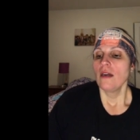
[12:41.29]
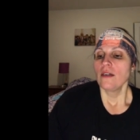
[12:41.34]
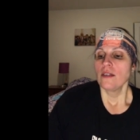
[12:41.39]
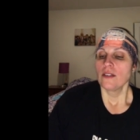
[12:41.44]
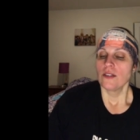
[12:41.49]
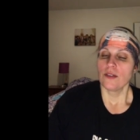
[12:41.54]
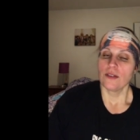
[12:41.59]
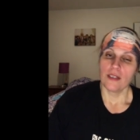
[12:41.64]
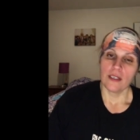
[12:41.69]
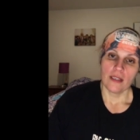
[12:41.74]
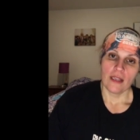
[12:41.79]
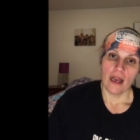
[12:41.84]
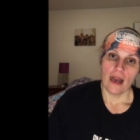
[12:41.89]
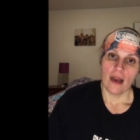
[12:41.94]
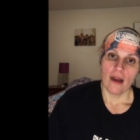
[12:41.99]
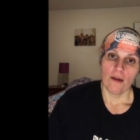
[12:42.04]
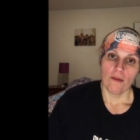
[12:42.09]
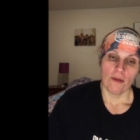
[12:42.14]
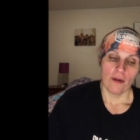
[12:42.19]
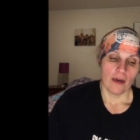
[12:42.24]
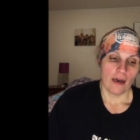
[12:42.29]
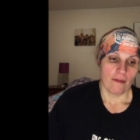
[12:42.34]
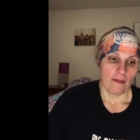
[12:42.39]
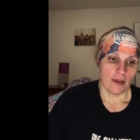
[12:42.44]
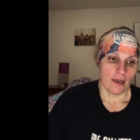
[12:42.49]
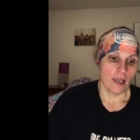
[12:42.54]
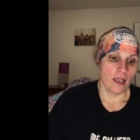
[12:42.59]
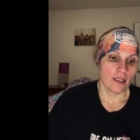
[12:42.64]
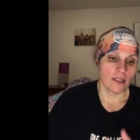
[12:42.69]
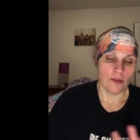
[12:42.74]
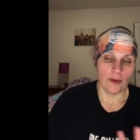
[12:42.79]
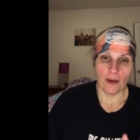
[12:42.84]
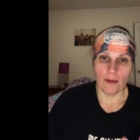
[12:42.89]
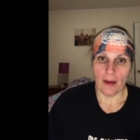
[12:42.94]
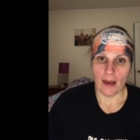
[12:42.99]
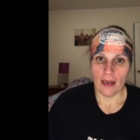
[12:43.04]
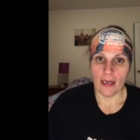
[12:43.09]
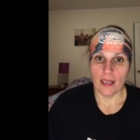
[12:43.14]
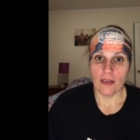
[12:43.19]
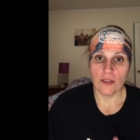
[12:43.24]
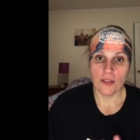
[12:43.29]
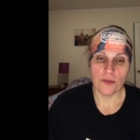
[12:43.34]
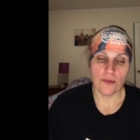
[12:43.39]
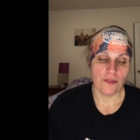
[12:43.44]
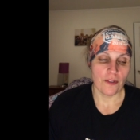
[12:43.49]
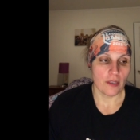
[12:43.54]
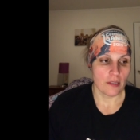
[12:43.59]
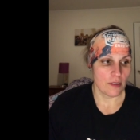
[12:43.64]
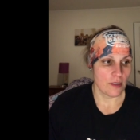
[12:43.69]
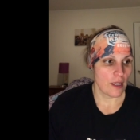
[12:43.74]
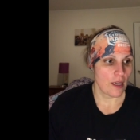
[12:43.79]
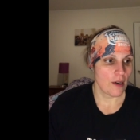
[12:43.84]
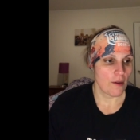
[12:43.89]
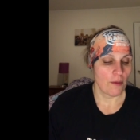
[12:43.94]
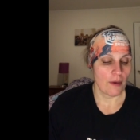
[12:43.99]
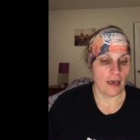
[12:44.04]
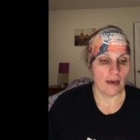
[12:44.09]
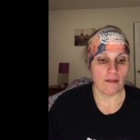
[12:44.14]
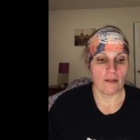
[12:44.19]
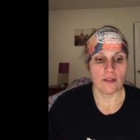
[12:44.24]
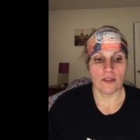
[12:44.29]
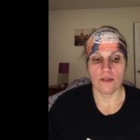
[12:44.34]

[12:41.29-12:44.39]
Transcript: so I did that or whatever. So anyway, he was a fussy or whatever.